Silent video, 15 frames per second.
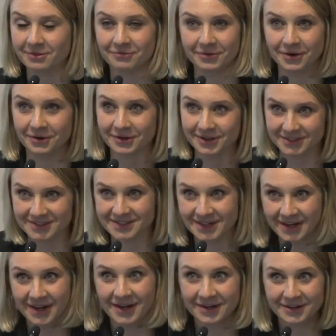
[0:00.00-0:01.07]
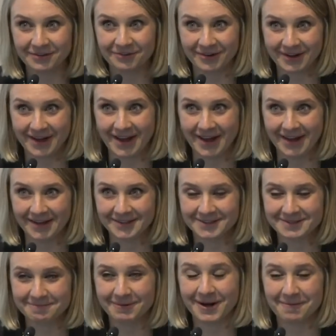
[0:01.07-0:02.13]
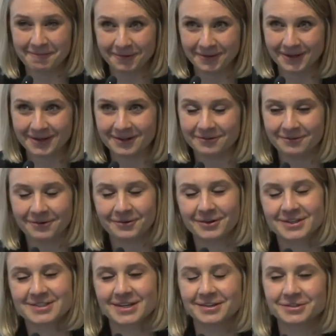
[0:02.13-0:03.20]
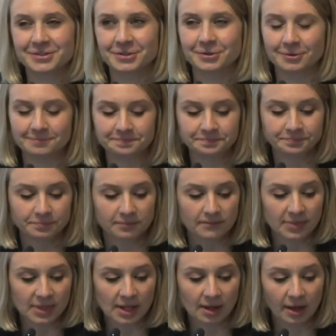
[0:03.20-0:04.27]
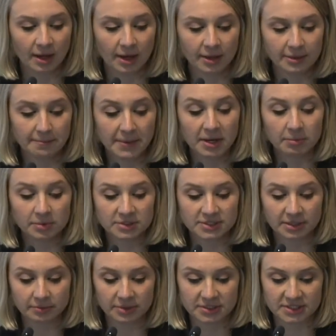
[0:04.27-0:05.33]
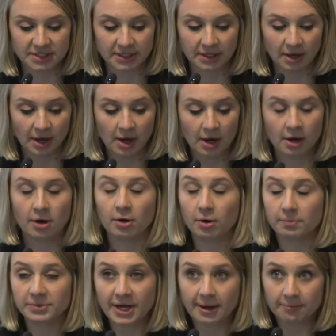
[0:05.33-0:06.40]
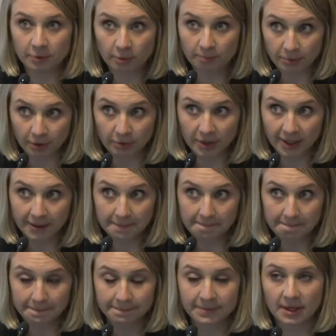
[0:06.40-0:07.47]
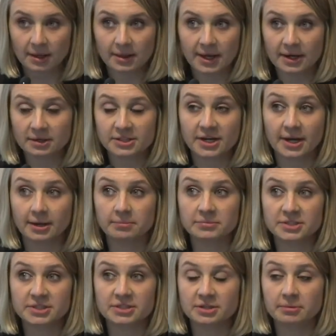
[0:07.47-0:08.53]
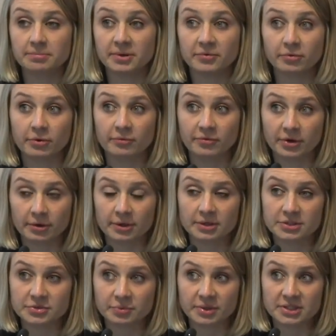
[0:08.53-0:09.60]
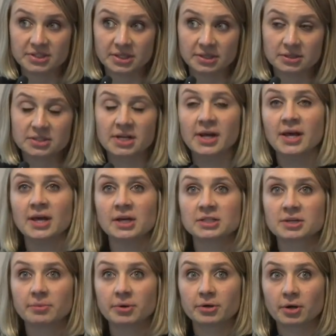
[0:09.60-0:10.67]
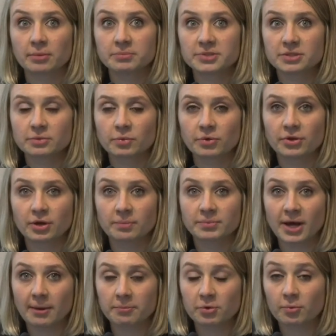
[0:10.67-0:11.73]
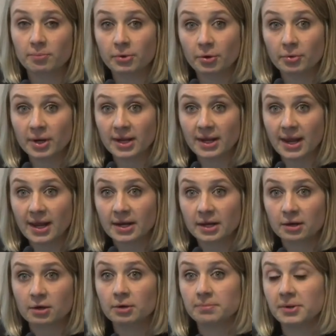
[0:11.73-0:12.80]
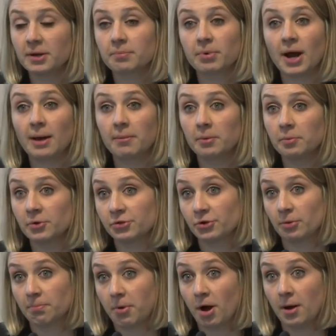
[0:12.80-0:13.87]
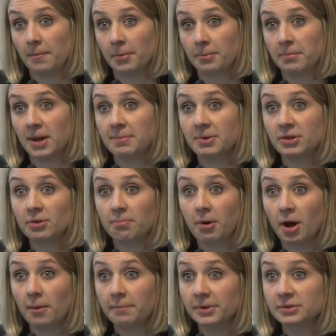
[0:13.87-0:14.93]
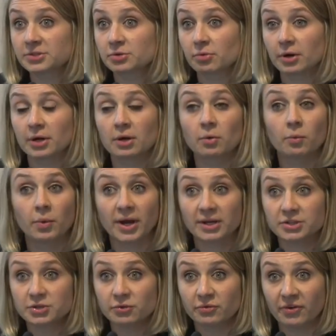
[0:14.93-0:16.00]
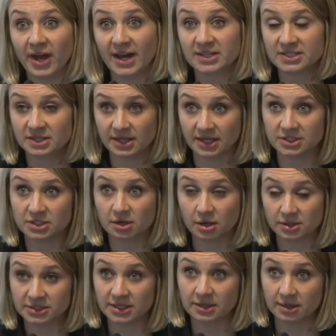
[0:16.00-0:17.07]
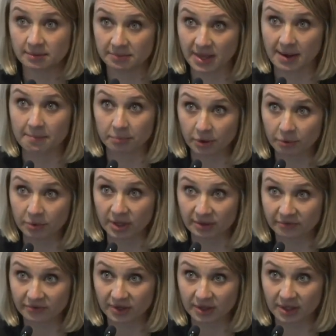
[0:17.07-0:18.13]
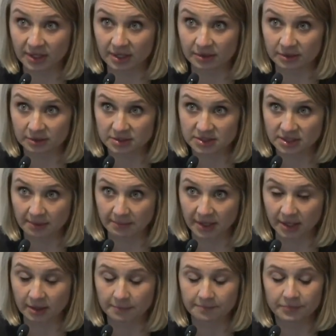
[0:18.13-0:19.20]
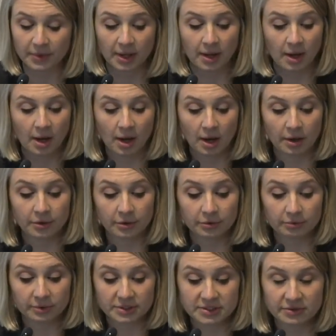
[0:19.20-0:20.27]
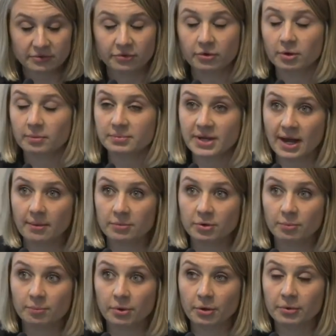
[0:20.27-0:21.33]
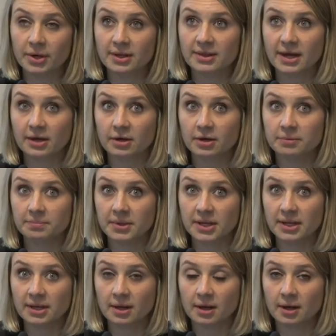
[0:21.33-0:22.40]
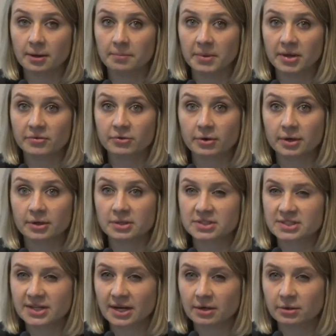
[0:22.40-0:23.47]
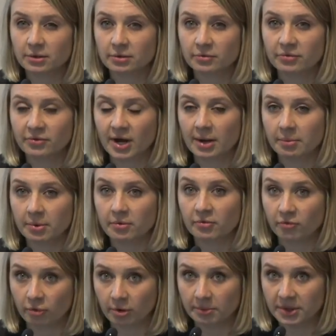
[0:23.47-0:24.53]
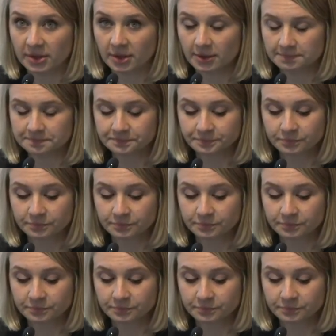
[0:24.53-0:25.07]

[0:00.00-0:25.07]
the various different kinds, but I'm only going to focus on two. The main ones that we see are abdominal bloating. A lot of times this can be for various reasons. Someone comes in with abdominal bloating and it could be a problem with their pump. Maybe the pump is running way too fast and that's causing them that bloating feeling in their stomach. Another reason for abdominal bloating, that could be if they're on a standard fiber formula.